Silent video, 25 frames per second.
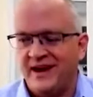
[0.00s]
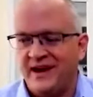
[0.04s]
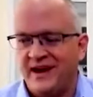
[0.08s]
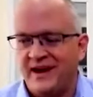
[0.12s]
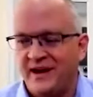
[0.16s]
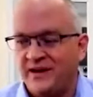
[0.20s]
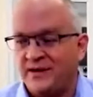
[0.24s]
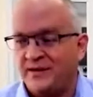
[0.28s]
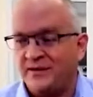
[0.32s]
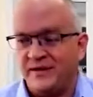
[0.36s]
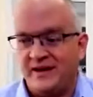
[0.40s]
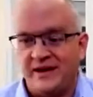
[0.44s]

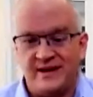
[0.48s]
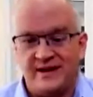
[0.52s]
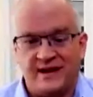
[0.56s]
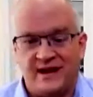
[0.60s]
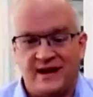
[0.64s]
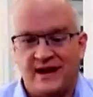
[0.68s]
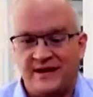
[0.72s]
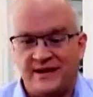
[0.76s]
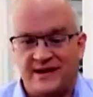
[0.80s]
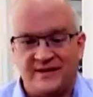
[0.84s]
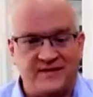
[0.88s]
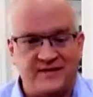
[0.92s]
You see a
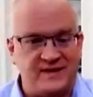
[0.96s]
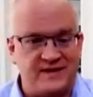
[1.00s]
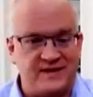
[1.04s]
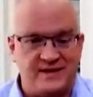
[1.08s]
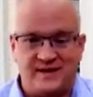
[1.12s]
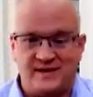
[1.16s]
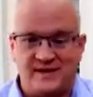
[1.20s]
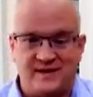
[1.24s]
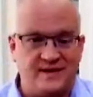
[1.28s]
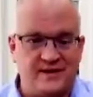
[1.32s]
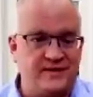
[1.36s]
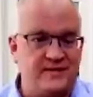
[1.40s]
lot of differences,
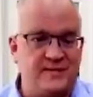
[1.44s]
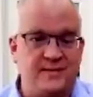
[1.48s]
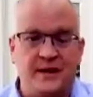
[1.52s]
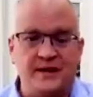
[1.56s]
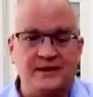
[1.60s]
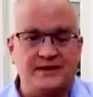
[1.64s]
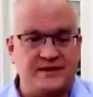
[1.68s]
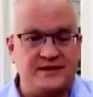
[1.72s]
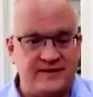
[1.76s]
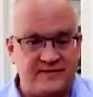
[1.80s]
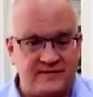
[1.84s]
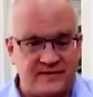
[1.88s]
and there's a
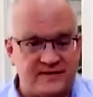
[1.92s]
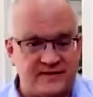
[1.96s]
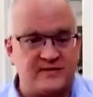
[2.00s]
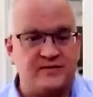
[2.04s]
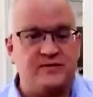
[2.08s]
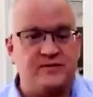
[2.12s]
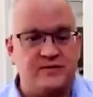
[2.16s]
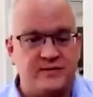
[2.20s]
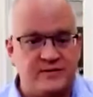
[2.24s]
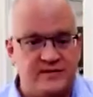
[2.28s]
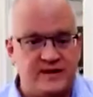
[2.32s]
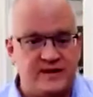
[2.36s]
bunch of
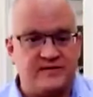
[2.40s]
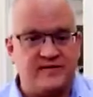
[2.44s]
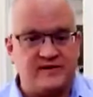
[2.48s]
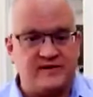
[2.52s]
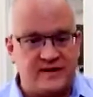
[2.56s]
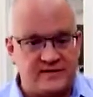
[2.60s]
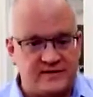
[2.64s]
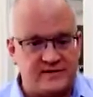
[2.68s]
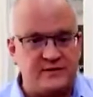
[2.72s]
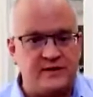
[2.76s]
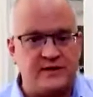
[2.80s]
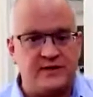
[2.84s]

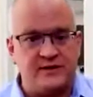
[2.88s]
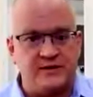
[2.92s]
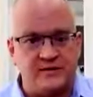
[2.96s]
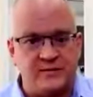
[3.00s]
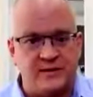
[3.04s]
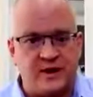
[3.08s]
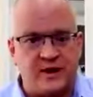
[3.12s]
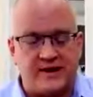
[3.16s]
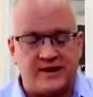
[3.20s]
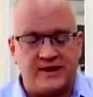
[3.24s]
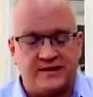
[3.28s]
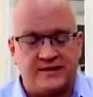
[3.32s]
differences between two
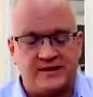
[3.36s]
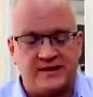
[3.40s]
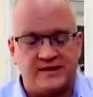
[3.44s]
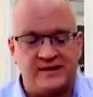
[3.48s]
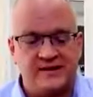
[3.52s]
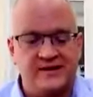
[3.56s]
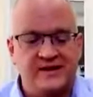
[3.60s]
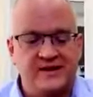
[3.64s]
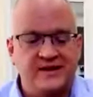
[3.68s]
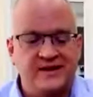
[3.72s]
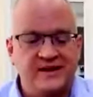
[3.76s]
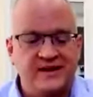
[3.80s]
markets.
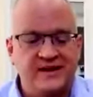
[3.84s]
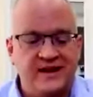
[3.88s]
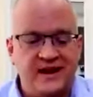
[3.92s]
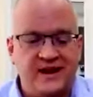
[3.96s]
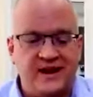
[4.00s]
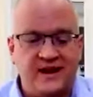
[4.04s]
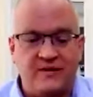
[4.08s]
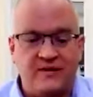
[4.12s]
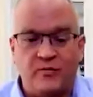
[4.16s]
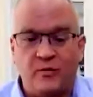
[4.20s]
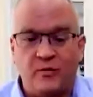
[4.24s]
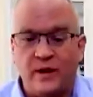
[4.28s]

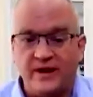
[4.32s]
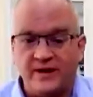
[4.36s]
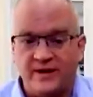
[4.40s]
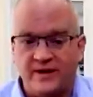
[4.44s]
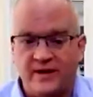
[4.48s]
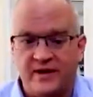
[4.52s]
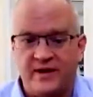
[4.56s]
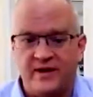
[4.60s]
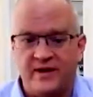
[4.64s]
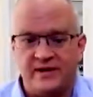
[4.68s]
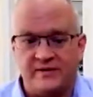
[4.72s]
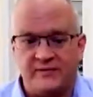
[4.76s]
One of
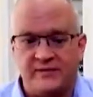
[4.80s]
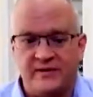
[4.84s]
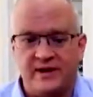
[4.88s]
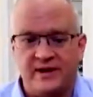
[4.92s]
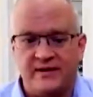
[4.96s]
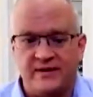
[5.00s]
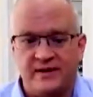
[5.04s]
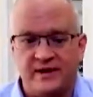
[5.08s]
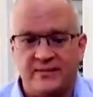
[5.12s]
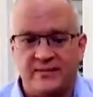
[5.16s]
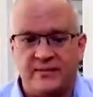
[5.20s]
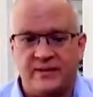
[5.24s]
those is really
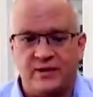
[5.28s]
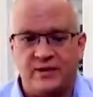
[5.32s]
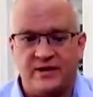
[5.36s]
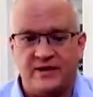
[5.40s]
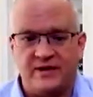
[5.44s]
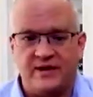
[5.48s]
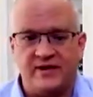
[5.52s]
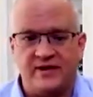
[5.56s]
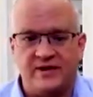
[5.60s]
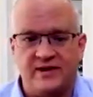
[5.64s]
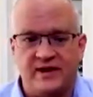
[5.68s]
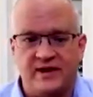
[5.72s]
the
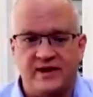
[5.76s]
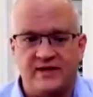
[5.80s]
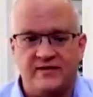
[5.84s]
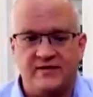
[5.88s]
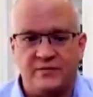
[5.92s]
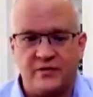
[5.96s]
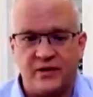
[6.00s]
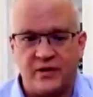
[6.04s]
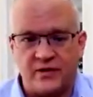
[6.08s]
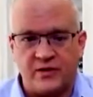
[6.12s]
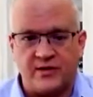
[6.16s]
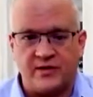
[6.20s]
importance of
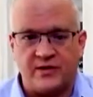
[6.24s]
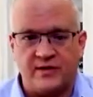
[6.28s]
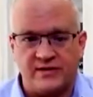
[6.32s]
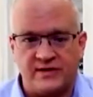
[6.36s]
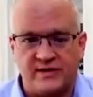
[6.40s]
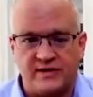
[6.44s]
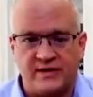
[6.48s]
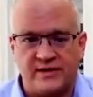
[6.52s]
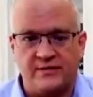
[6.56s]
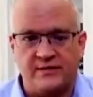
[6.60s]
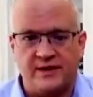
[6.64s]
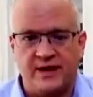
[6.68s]
brokers
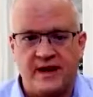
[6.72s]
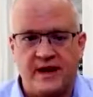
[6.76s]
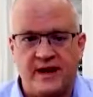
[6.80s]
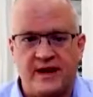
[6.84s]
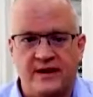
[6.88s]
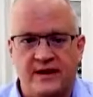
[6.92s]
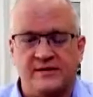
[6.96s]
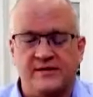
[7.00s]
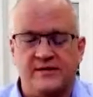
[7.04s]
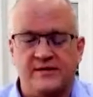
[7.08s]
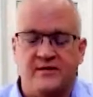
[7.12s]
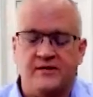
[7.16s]
in the UK.
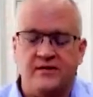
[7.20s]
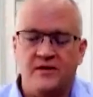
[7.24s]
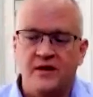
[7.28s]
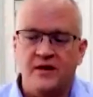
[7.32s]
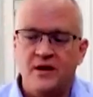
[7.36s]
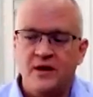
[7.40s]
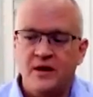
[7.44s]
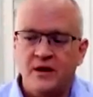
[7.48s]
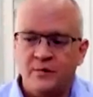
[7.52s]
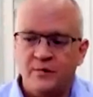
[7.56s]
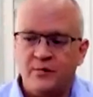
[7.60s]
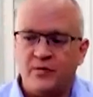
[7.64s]
So
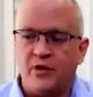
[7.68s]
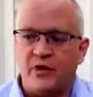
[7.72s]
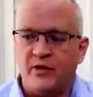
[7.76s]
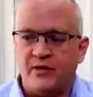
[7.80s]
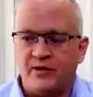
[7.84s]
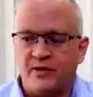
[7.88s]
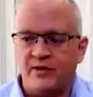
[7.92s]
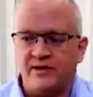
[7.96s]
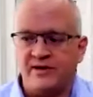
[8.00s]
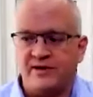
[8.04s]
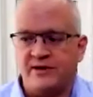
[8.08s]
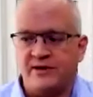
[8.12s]

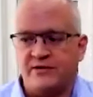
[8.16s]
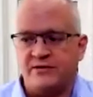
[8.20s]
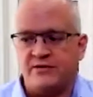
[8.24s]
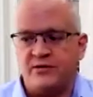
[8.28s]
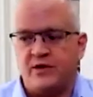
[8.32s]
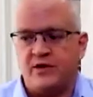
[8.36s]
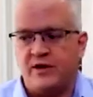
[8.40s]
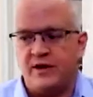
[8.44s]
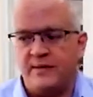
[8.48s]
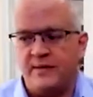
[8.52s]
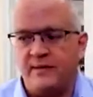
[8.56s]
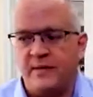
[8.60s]
brokers
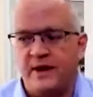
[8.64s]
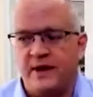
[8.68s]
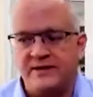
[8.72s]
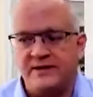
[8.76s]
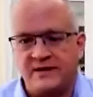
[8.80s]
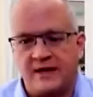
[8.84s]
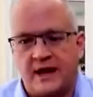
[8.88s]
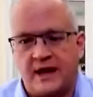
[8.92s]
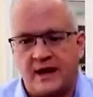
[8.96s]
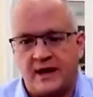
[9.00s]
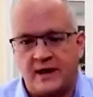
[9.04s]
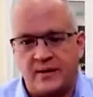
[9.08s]
control a much
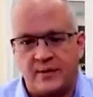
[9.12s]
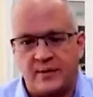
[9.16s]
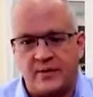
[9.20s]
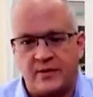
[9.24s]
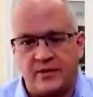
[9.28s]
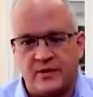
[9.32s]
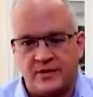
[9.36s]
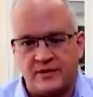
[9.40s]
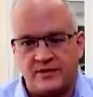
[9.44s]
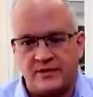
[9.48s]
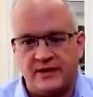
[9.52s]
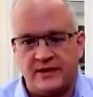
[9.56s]
higher
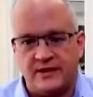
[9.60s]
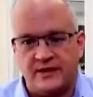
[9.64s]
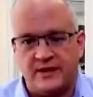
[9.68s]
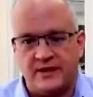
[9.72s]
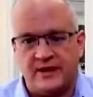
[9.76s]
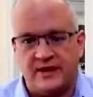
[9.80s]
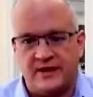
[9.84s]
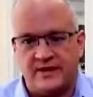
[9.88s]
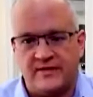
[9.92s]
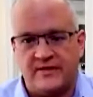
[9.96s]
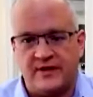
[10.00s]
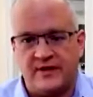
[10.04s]
portion
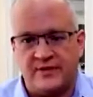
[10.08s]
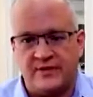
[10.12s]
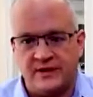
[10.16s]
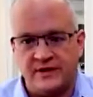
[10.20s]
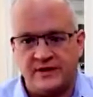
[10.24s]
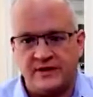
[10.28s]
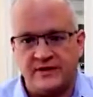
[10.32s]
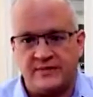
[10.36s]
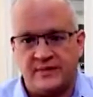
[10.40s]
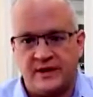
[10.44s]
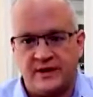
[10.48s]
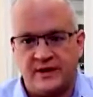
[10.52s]
of the
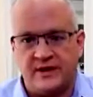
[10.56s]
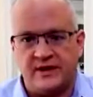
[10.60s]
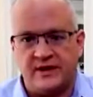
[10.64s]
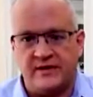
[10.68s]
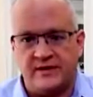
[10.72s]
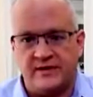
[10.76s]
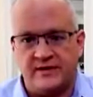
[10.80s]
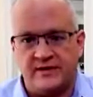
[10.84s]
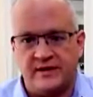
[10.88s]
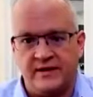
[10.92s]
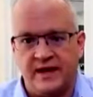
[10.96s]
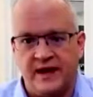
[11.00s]
bridging market in
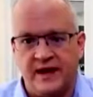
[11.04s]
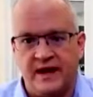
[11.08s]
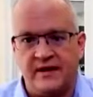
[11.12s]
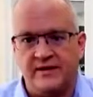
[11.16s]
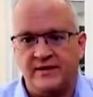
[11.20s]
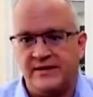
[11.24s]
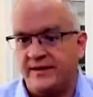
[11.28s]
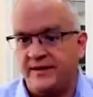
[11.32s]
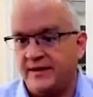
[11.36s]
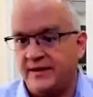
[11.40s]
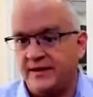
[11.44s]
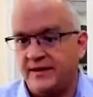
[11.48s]
the UK
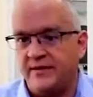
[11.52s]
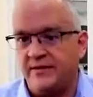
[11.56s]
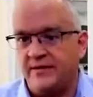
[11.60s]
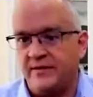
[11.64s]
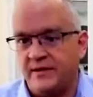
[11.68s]
than they do in